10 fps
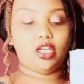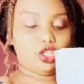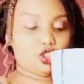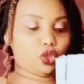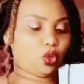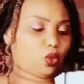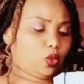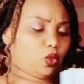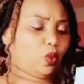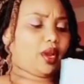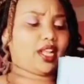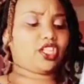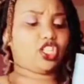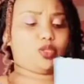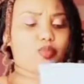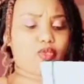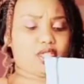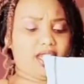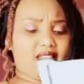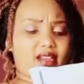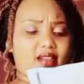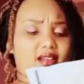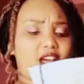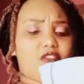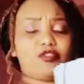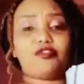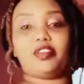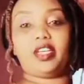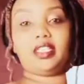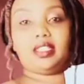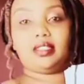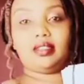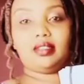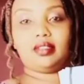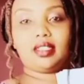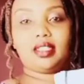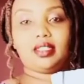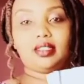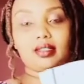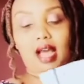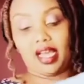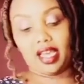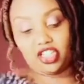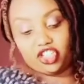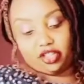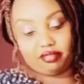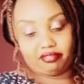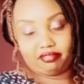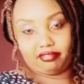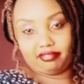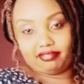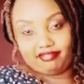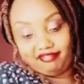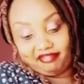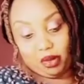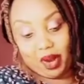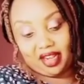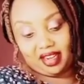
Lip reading: So when I just put like half of it, that is a kg, right?